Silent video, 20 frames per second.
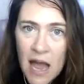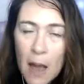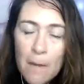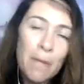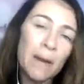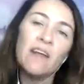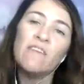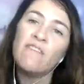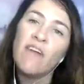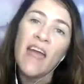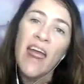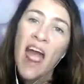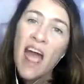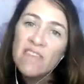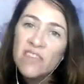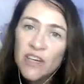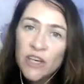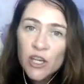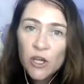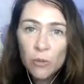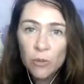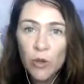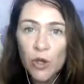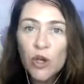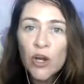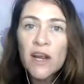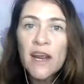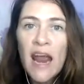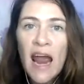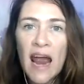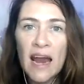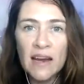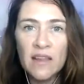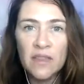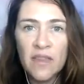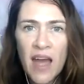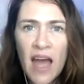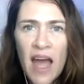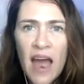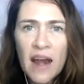But if they haven't communicated
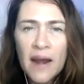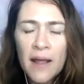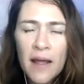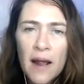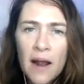that,